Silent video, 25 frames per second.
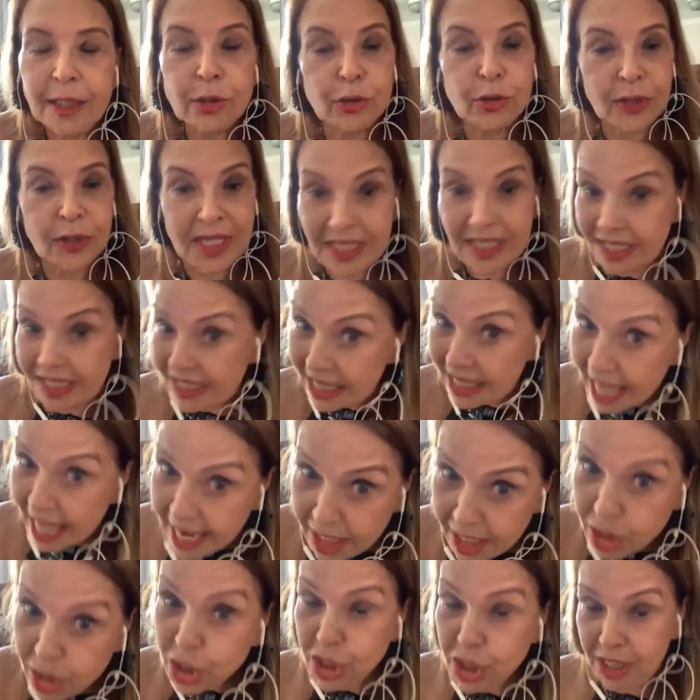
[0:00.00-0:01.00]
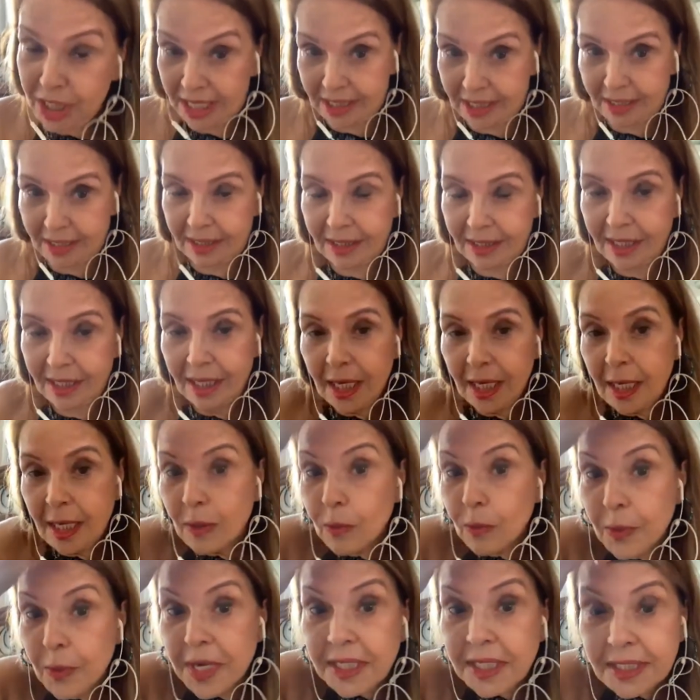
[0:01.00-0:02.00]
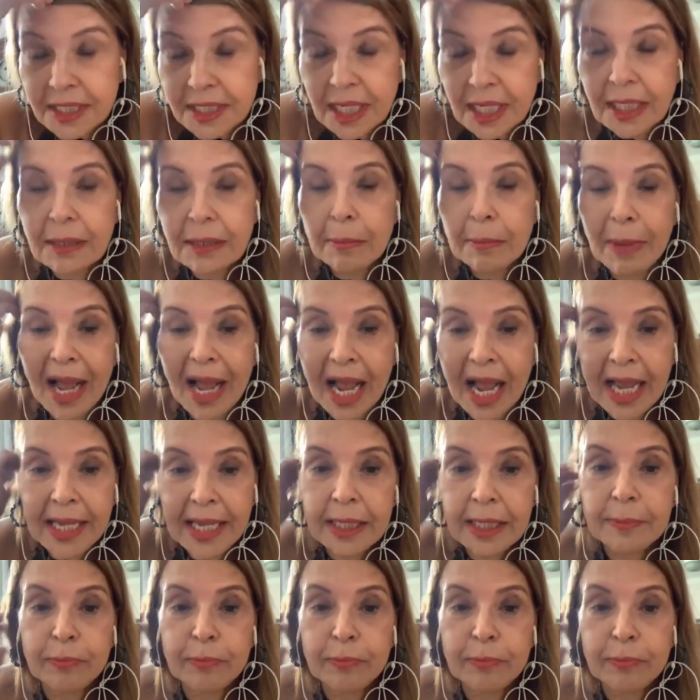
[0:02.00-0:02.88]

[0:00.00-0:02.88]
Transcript: Translation, written by